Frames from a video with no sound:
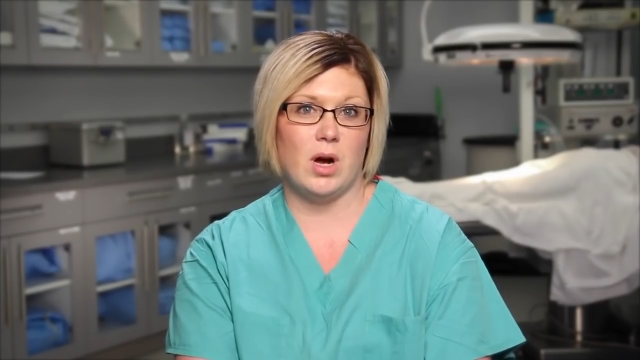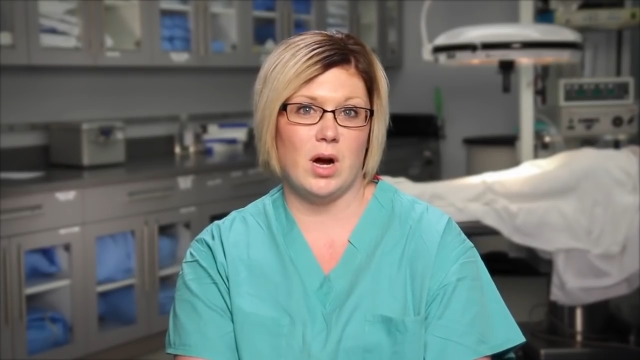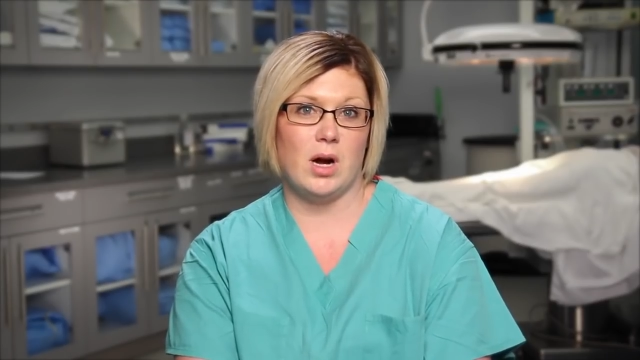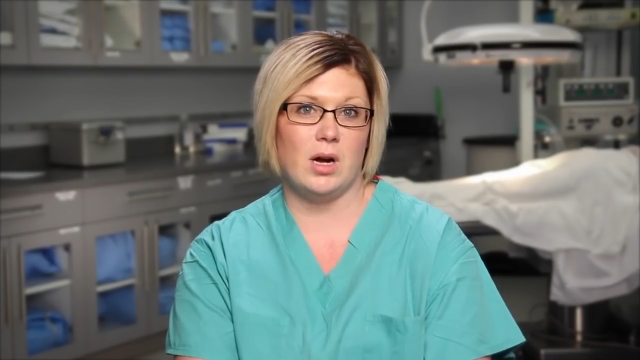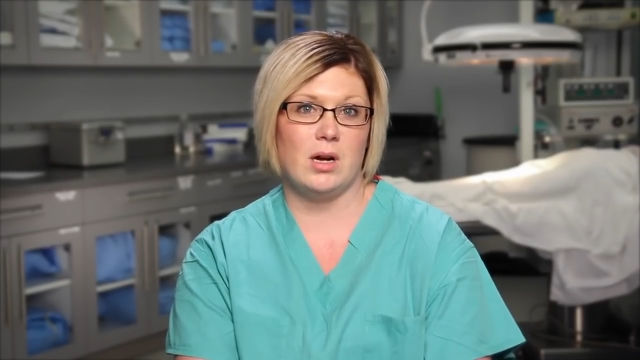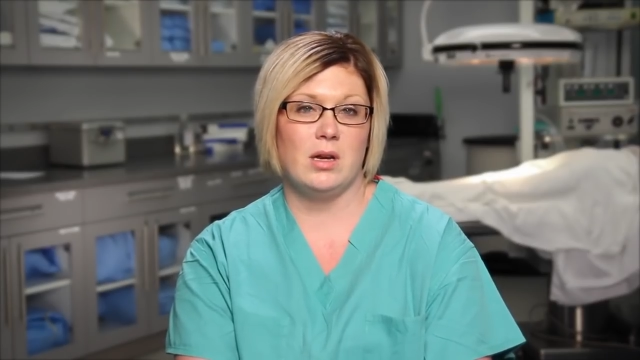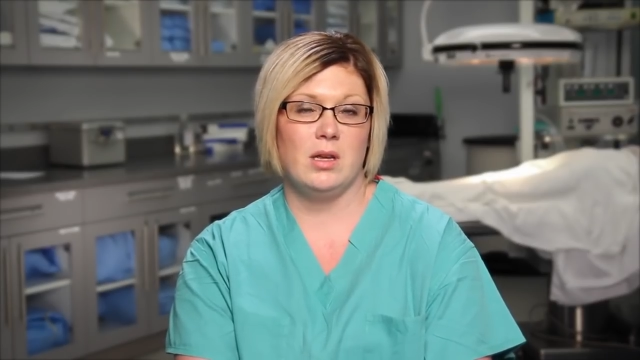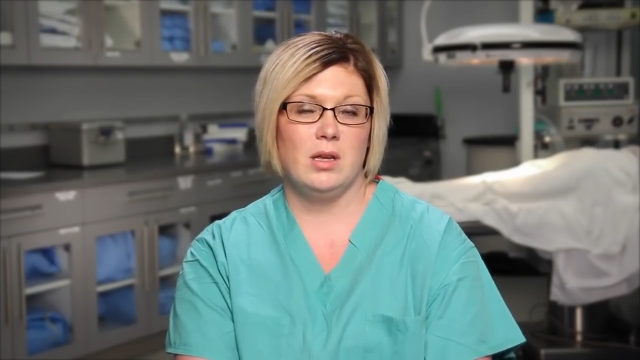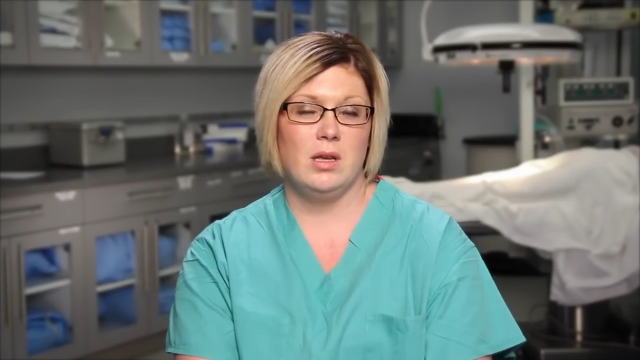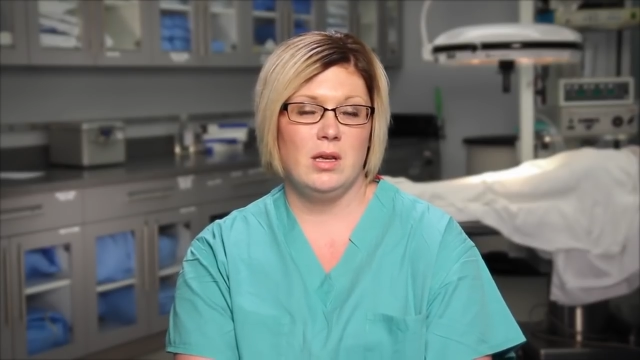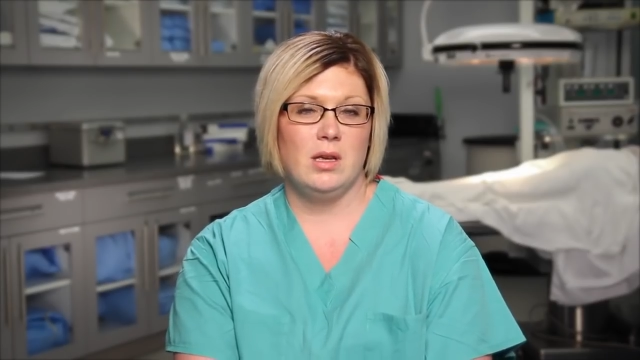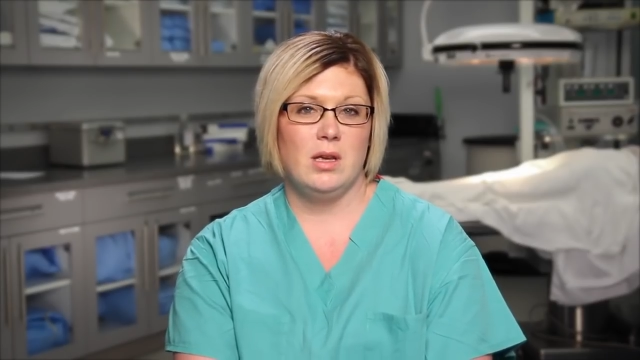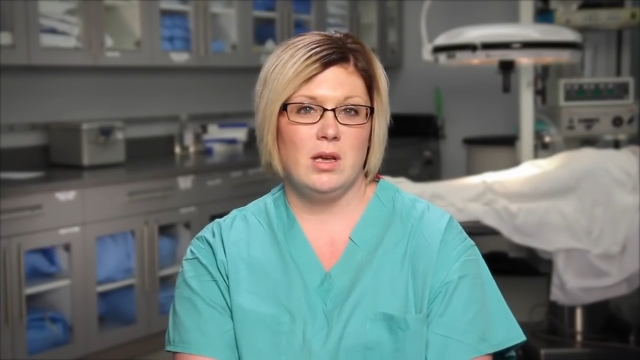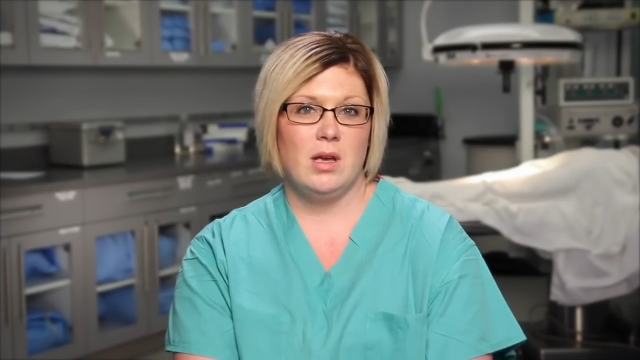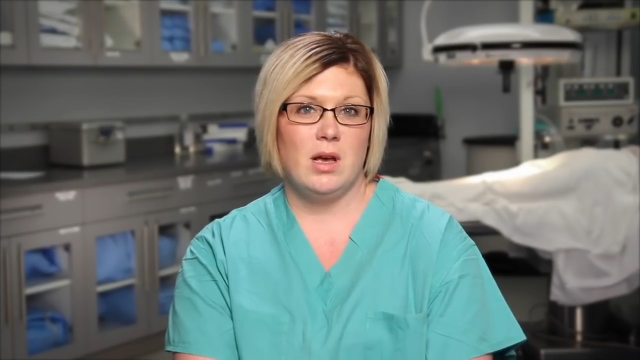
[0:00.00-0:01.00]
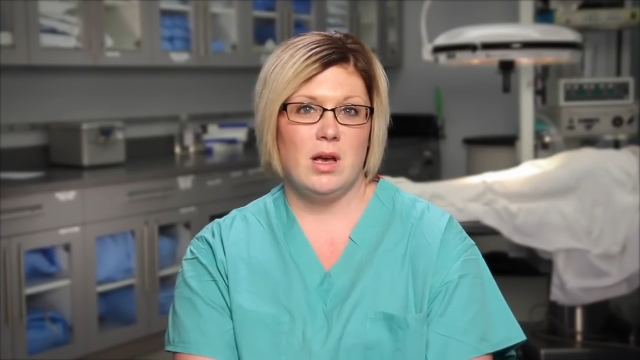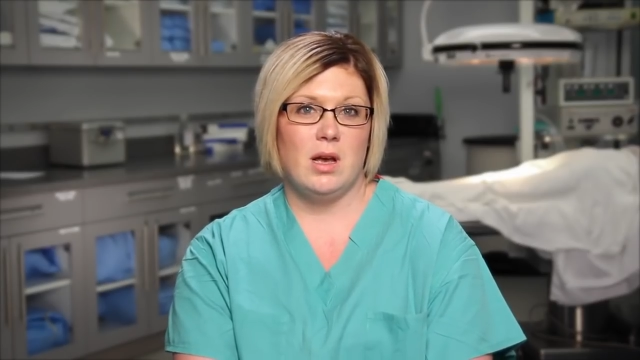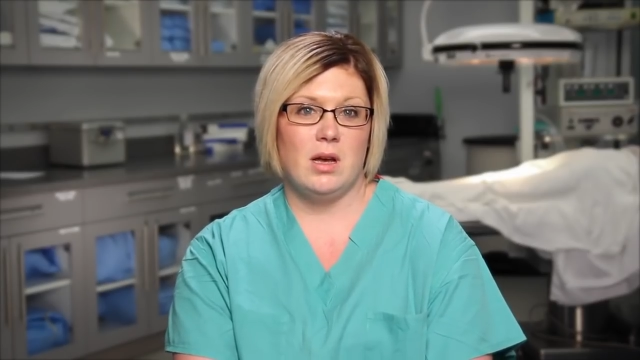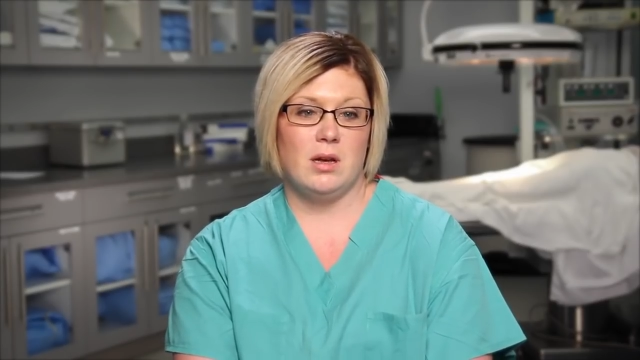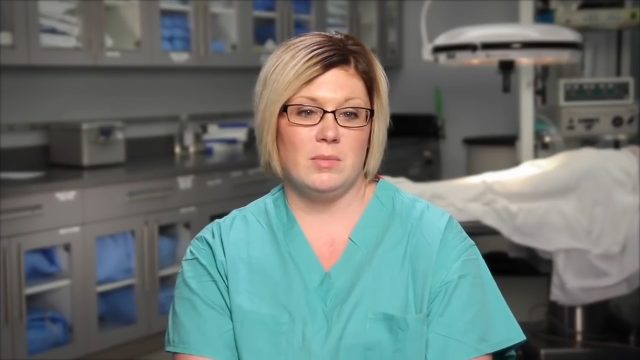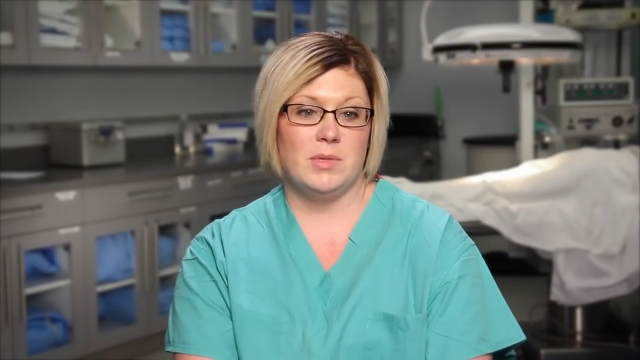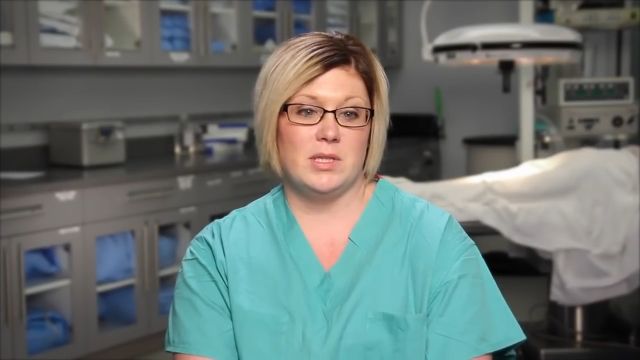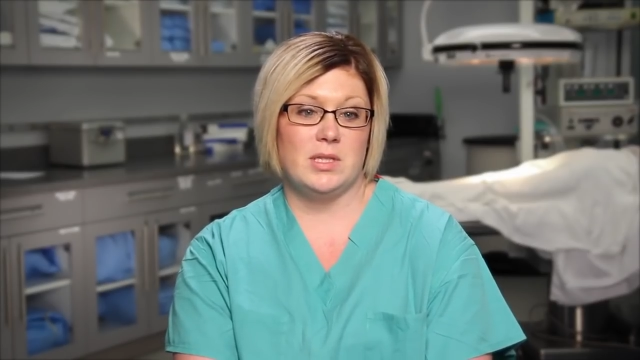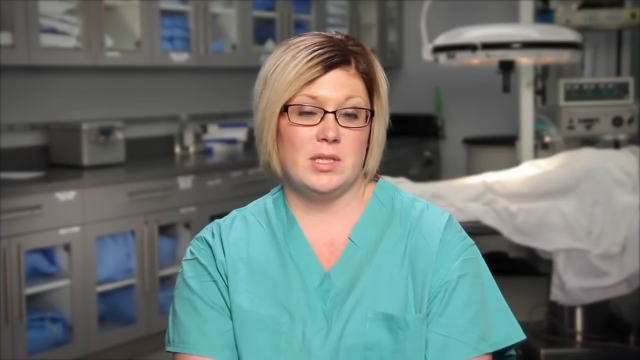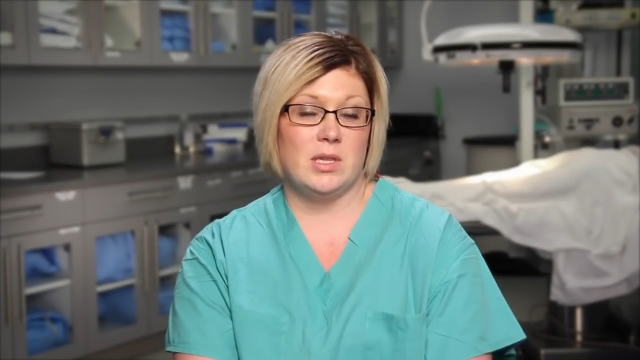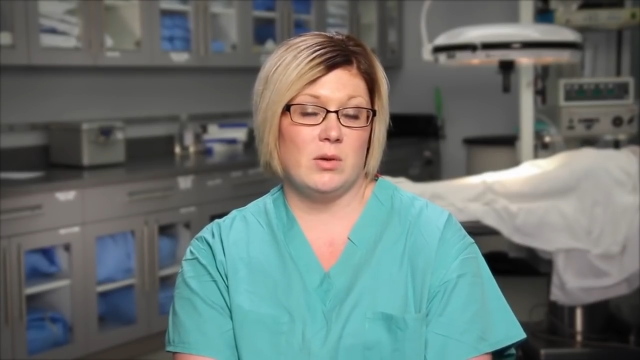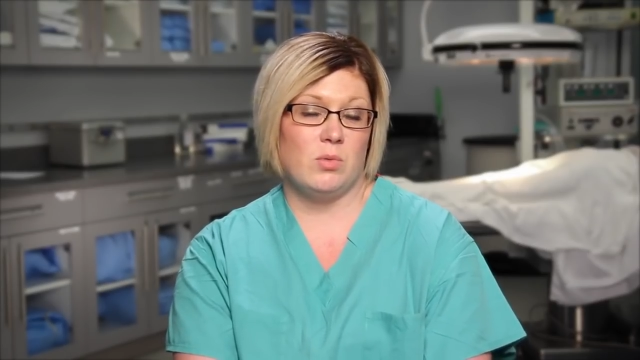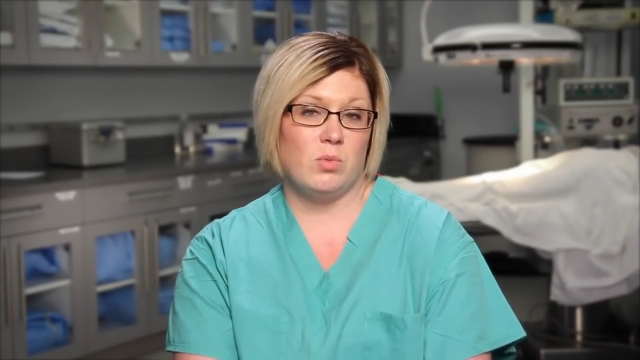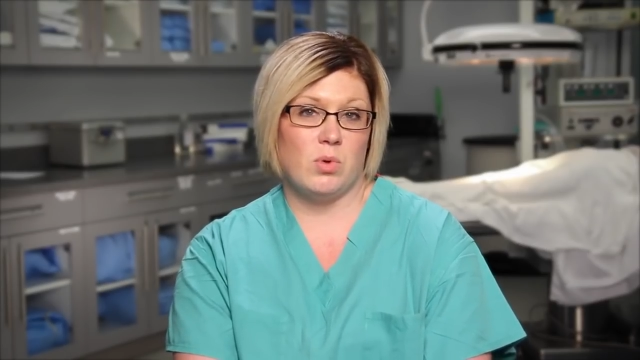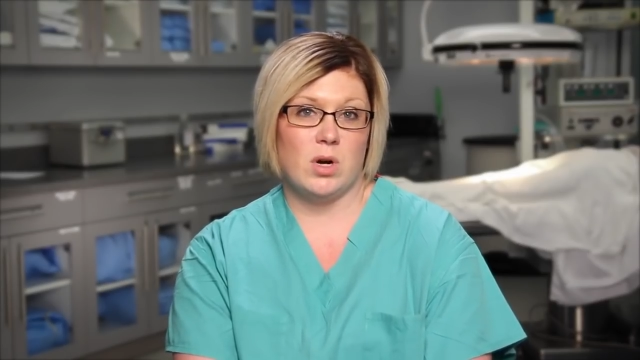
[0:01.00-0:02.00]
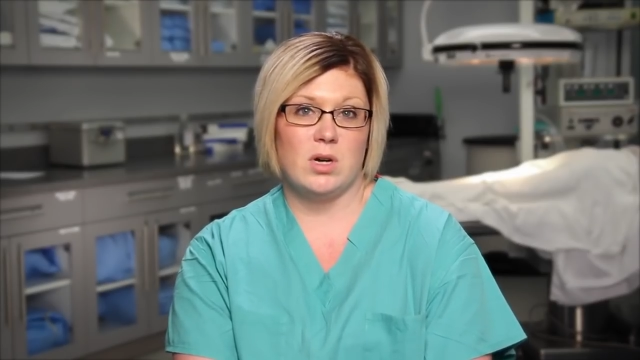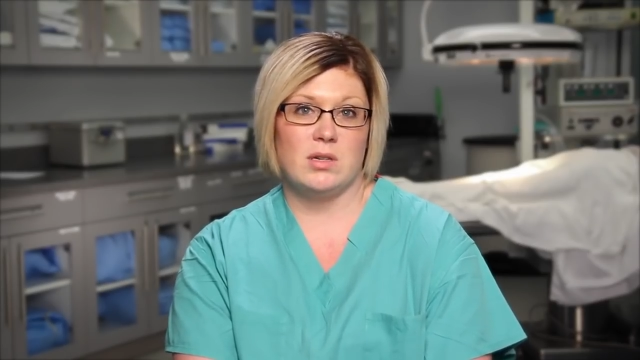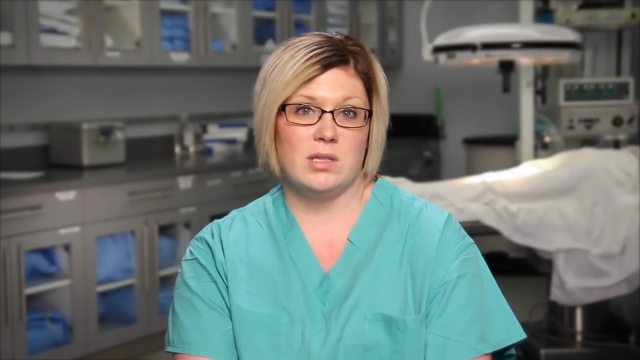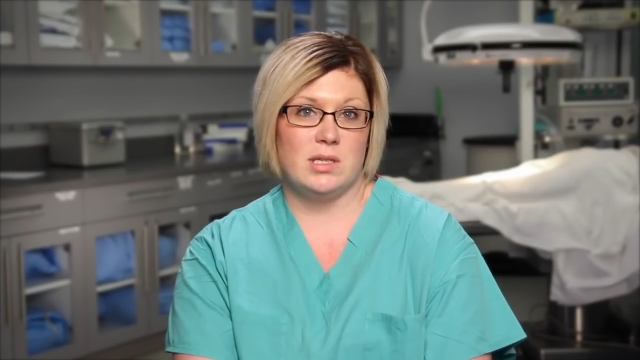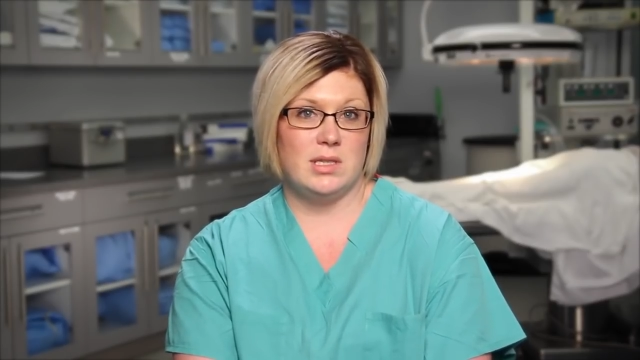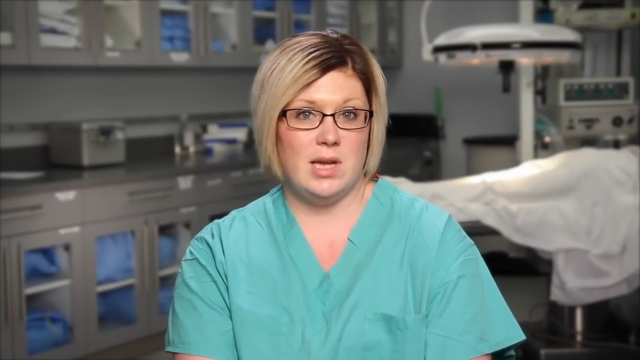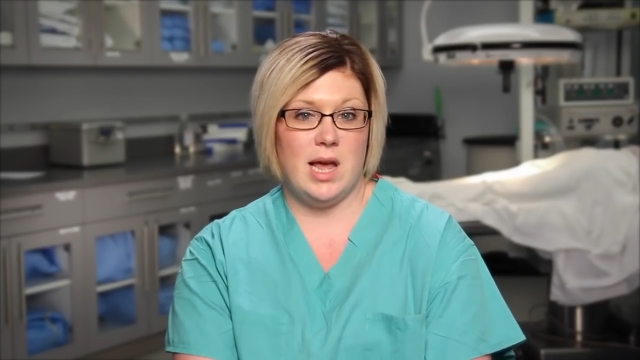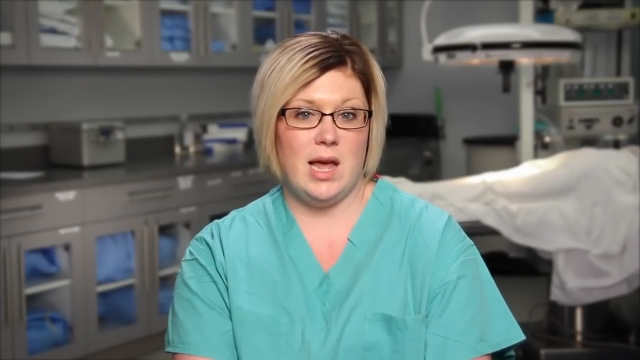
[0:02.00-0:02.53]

R, um, it's the worst